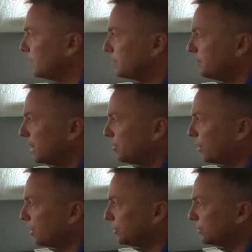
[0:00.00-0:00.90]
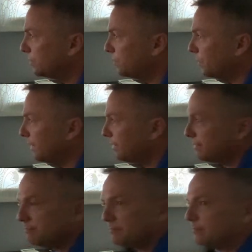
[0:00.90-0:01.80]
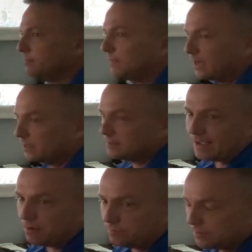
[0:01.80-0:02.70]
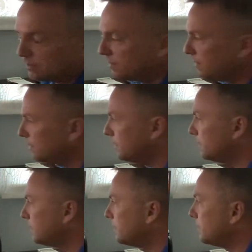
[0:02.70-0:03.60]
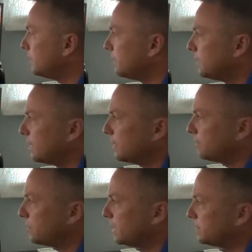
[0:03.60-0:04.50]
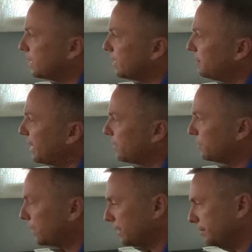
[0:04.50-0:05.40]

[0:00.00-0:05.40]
Piper Archer with ATIS Alpha. Request pattern work.